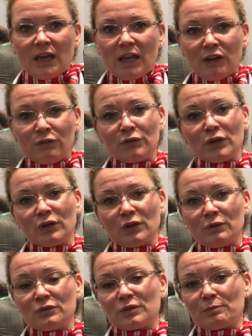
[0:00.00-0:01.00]
if you
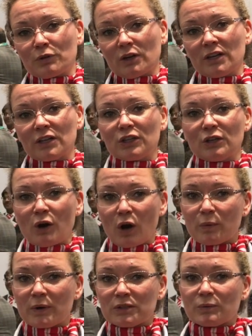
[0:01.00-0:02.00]
use a product you
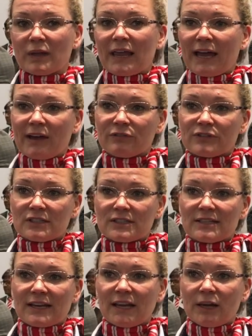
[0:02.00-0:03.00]
always will have the
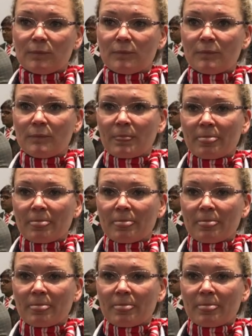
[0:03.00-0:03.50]
same